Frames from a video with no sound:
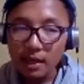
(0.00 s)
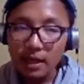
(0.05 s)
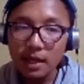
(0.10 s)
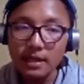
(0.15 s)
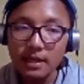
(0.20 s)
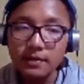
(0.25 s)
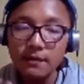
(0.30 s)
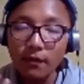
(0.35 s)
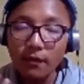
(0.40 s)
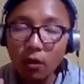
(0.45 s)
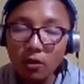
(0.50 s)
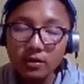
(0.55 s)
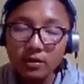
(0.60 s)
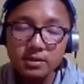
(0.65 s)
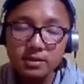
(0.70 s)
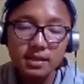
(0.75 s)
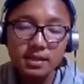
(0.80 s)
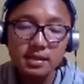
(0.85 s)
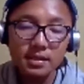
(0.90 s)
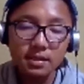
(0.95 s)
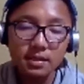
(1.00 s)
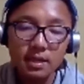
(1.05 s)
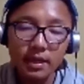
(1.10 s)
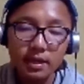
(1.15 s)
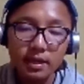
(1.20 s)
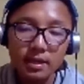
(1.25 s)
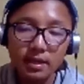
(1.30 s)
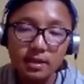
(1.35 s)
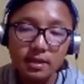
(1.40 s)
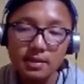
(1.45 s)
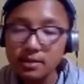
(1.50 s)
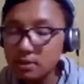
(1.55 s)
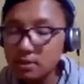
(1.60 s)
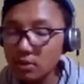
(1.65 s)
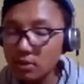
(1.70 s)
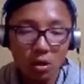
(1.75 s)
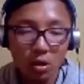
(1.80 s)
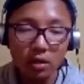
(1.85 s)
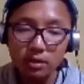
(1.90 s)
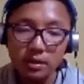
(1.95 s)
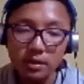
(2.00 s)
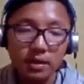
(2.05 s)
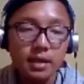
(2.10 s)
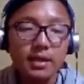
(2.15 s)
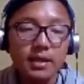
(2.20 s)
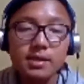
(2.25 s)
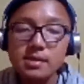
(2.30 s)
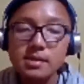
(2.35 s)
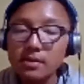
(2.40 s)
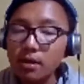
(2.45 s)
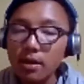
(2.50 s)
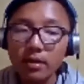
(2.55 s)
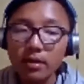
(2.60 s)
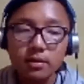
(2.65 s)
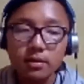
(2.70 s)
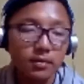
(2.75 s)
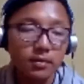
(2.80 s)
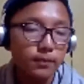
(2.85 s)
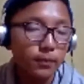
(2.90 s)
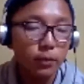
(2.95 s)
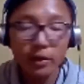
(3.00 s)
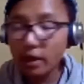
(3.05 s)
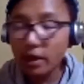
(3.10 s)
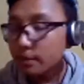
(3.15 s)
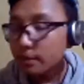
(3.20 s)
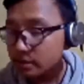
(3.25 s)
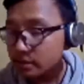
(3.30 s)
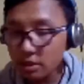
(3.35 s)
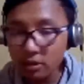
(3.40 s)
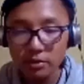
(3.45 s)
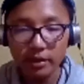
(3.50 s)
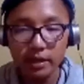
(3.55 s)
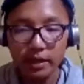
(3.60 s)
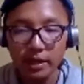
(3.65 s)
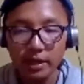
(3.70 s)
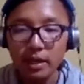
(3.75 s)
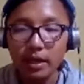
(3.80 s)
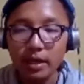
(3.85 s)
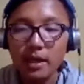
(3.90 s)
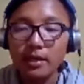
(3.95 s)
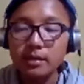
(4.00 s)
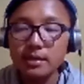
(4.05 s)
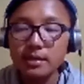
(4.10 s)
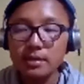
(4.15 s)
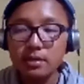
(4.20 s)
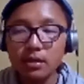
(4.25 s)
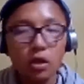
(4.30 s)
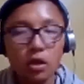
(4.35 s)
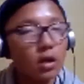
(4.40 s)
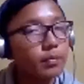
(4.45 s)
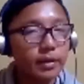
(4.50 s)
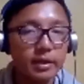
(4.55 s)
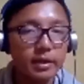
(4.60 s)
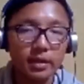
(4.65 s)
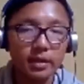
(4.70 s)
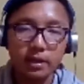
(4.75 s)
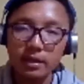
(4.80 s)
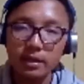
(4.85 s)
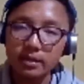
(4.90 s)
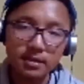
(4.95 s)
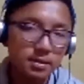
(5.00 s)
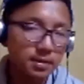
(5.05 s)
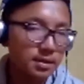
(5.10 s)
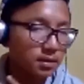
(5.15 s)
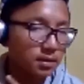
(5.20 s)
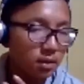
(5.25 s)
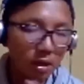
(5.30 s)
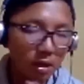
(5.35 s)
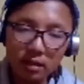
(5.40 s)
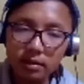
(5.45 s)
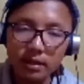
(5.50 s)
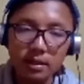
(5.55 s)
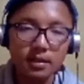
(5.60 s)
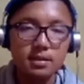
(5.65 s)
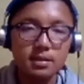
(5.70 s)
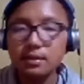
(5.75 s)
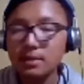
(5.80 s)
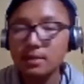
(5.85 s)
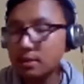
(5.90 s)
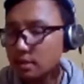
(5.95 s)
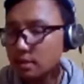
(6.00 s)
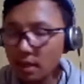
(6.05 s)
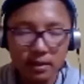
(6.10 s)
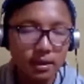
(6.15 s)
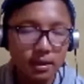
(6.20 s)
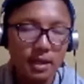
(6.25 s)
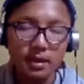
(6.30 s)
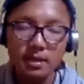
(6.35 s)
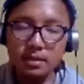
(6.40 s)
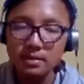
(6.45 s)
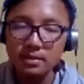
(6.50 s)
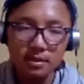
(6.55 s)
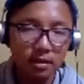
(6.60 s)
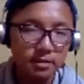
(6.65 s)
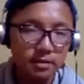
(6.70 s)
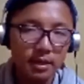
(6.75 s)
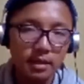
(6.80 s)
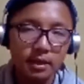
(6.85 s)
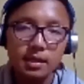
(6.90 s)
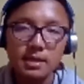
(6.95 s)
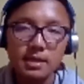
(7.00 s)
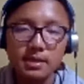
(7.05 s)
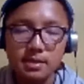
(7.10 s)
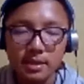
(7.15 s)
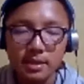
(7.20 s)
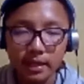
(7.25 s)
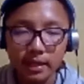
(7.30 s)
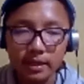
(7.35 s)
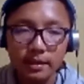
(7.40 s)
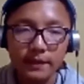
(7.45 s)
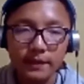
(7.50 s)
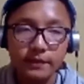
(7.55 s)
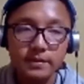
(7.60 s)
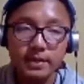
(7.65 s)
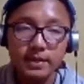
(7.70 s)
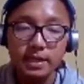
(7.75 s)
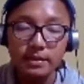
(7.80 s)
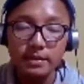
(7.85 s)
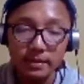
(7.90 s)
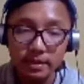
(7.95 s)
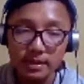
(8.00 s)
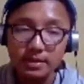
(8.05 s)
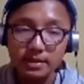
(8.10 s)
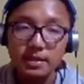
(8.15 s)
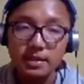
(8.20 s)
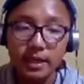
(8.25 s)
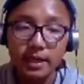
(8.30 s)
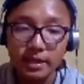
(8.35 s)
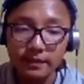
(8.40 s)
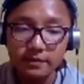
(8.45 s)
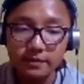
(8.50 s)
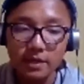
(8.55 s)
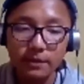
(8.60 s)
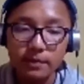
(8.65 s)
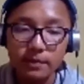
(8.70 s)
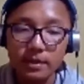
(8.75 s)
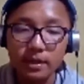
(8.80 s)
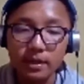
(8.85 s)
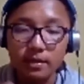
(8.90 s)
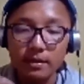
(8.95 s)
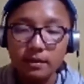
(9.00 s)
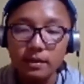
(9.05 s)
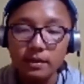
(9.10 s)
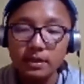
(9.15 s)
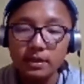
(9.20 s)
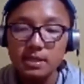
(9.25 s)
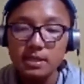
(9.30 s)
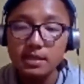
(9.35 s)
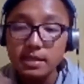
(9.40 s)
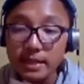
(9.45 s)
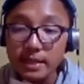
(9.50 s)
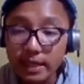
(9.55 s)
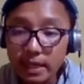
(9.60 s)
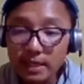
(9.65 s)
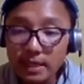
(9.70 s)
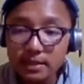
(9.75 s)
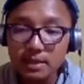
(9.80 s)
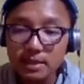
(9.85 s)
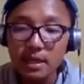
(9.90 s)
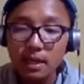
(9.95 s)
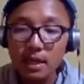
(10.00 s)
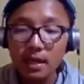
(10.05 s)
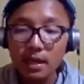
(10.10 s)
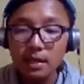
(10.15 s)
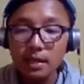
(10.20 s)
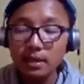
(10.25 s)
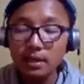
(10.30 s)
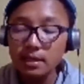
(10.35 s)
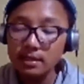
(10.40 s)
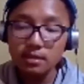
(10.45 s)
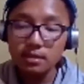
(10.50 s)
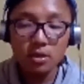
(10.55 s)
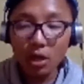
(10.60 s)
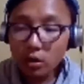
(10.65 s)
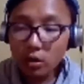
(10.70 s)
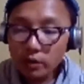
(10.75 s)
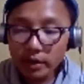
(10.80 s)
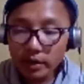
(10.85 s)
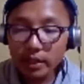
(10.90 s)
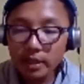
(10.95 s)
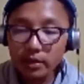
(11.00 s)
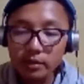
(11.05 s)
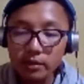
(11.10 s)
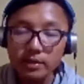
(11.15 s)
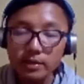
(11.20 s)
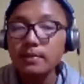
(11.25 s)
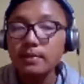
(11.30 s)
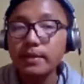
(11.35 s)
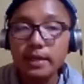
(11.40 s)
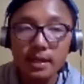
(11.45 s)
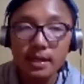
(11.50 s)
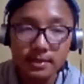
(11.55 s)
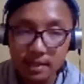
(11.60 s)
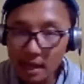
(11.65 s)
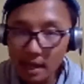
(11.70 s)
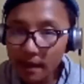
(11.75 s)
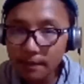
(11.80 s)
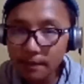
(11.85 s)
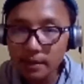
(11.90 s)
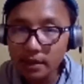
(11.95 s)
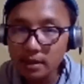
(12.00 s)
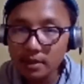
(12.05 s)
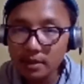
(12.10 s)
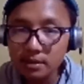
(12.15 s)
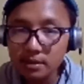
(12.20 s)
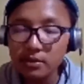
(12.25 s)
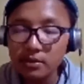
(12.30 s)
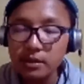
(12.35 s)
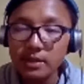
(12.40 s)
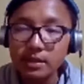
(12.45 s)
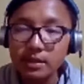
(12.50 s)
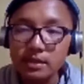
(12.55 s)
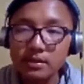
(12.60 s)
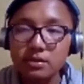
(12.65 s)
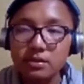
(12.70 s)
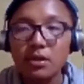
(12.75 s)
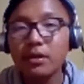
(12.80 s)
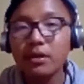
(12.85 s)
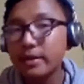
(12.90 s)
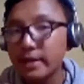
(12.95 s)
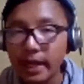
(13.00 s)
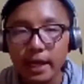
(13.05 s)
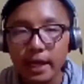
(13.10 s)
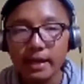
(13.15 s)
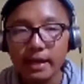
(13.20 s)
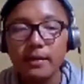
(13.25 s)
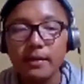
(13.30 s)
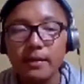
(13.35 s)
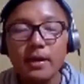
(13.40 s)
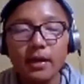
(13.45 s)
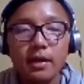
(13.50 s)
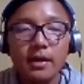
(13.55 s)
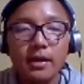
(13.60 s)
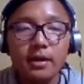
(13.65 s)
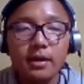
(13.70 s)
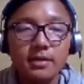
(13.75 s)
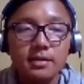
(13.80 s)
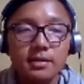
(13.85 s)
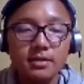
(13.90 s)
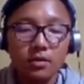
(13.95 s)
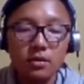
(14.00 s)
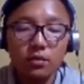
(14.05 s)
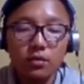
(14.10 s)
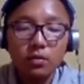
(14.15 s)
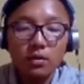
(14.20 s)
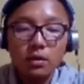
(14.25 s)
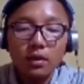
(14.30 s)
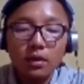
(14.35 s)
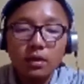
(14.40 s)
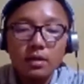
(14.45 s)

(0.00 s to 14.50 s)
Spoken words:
And false is like it is not, the program is not running, this is not bigger than this is not this, this is not that, this is not that, and it's negative statement. It's a negative statement, like it indicates this is not running, or something has happened, or it is not that. So